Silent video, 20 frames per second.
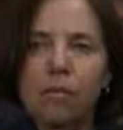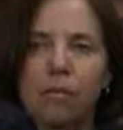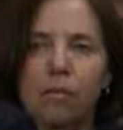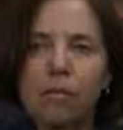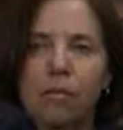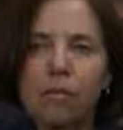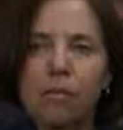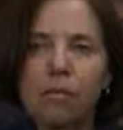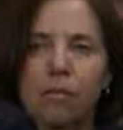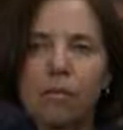
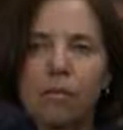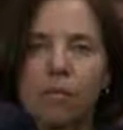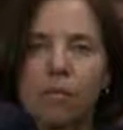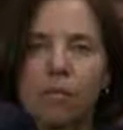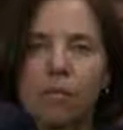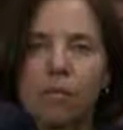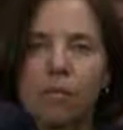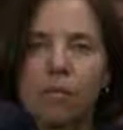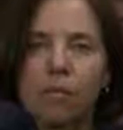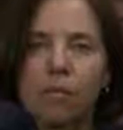
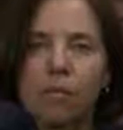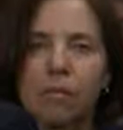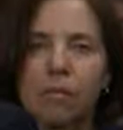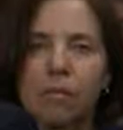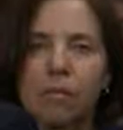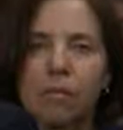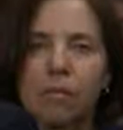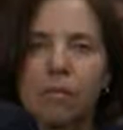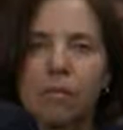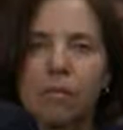
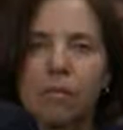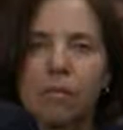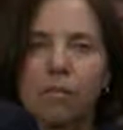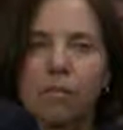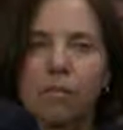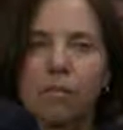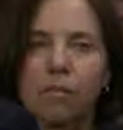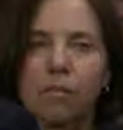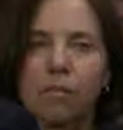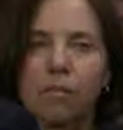
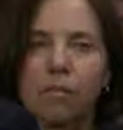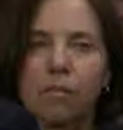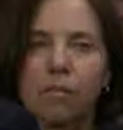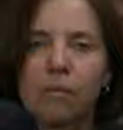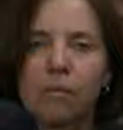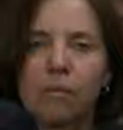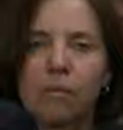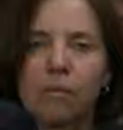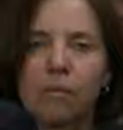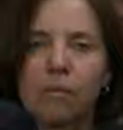
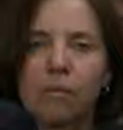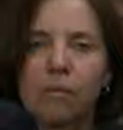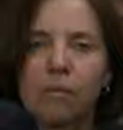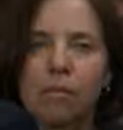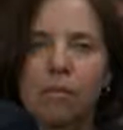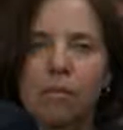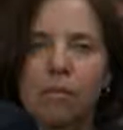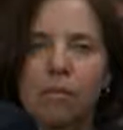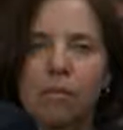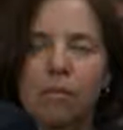
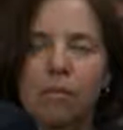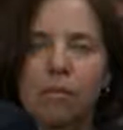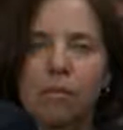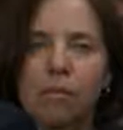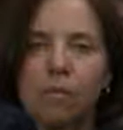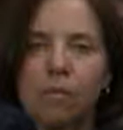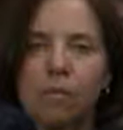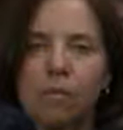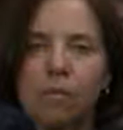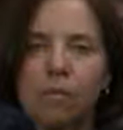
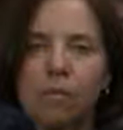No words are spoken by the person on screen.